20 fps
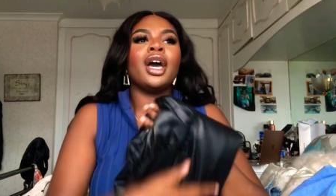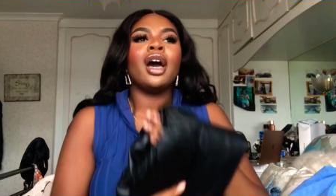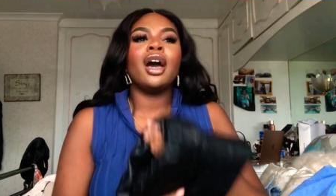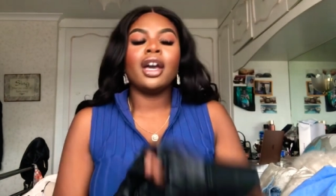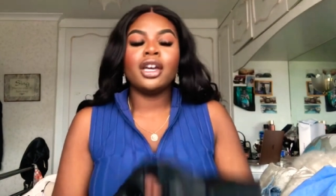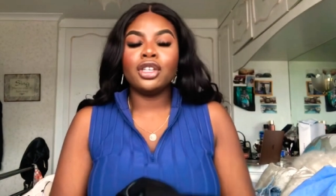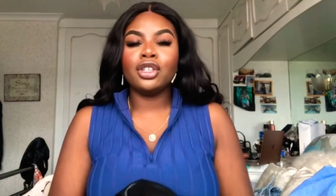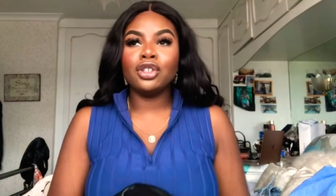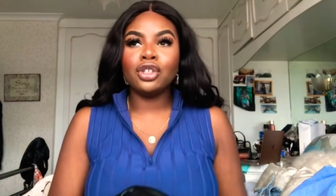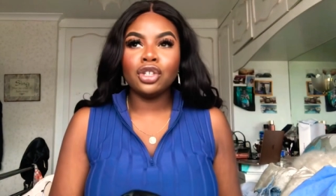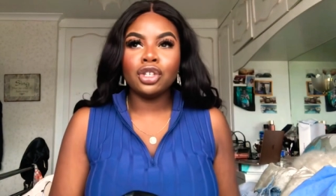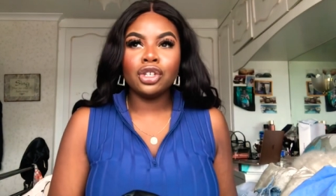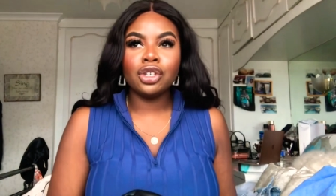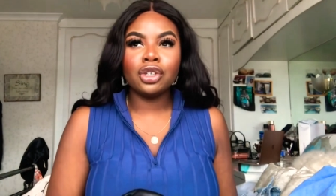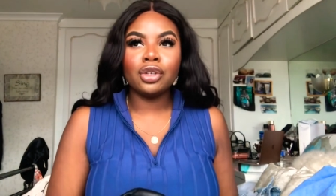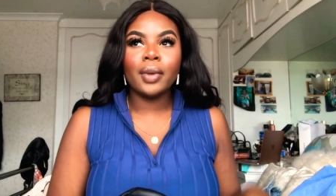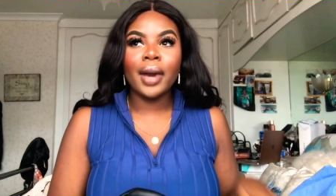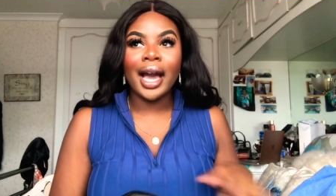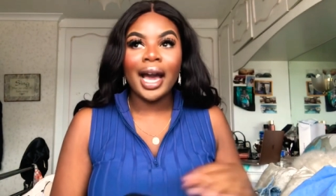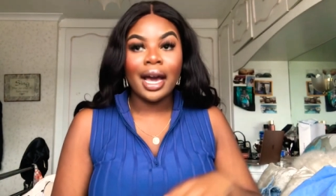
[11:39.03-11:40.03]
you
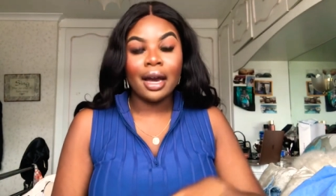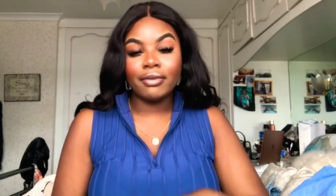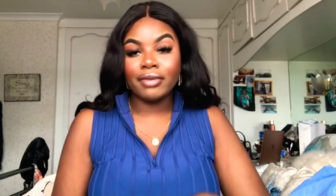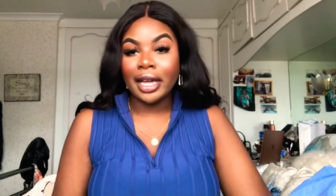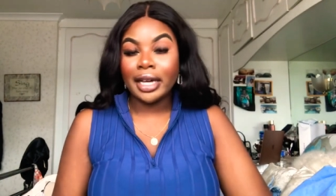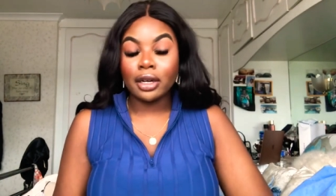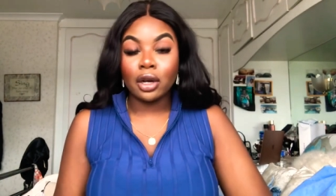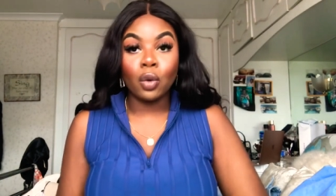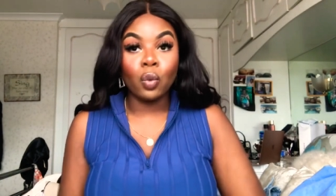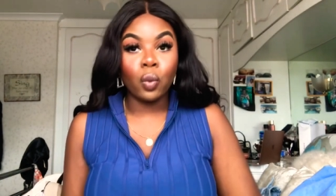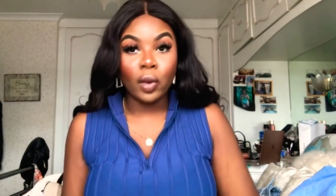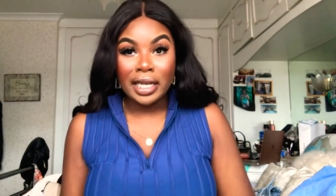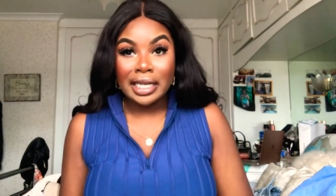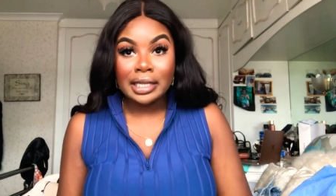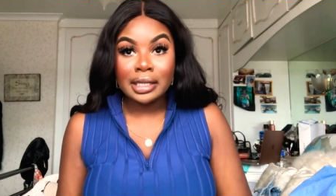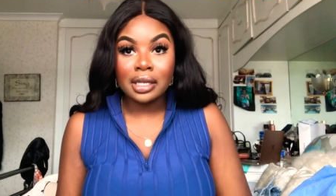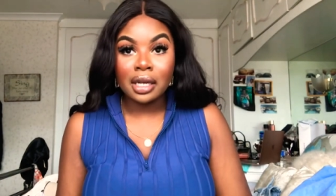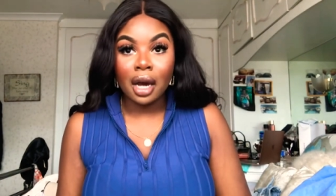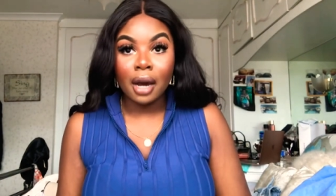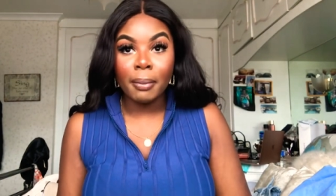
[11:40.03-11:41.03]
have like a
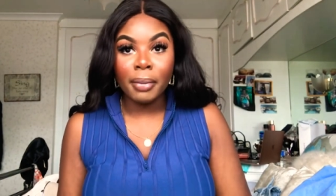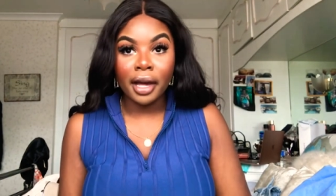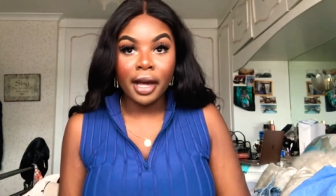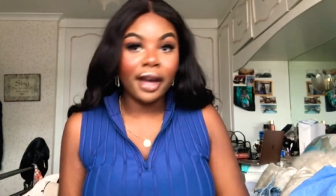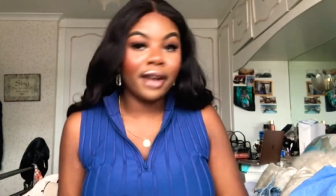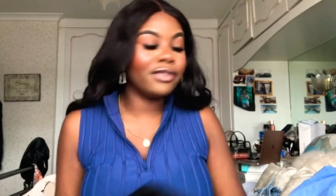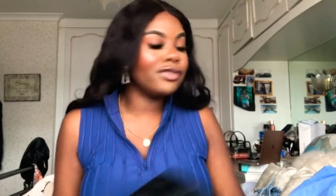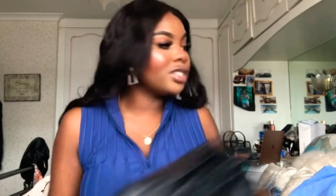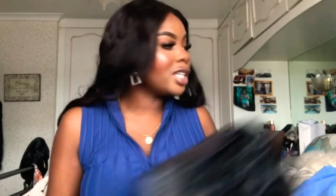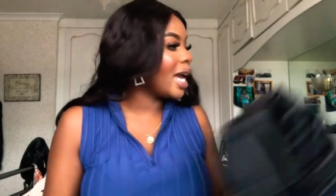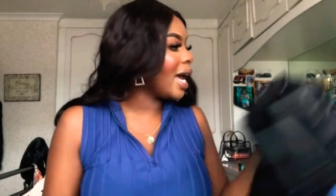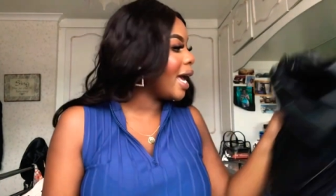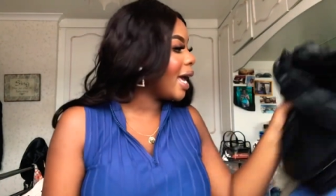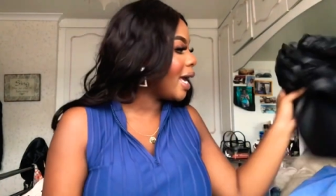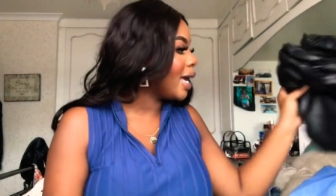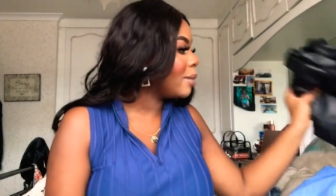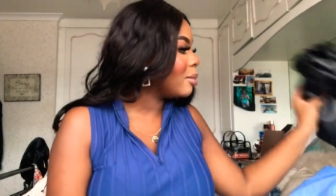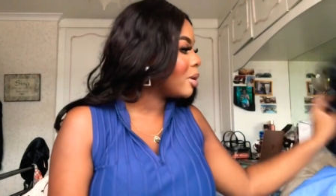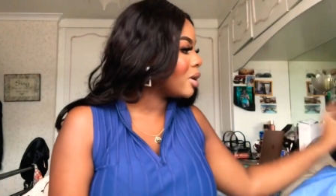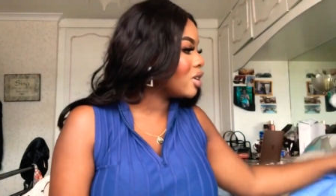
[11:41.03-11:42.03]
winter birthday
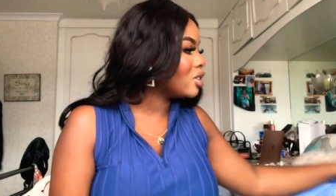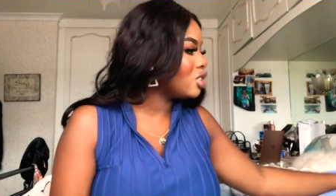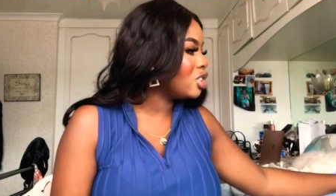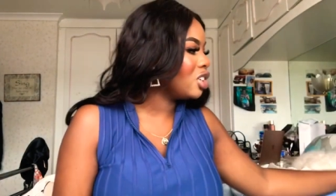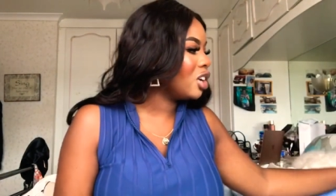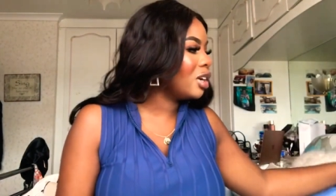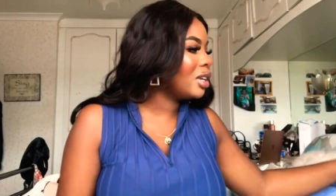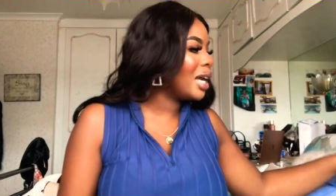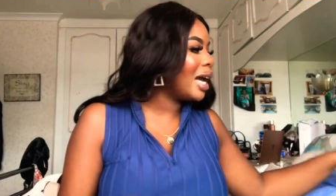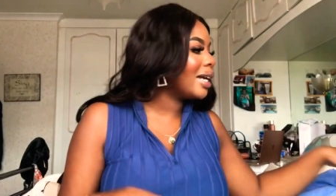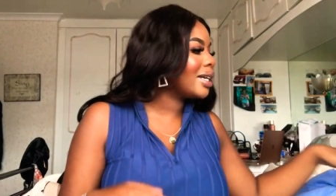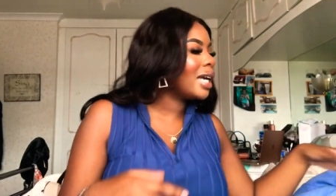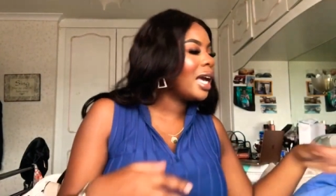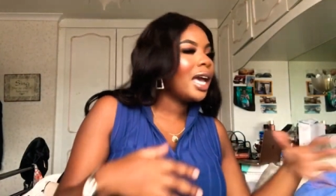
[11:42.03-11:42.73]
because you know like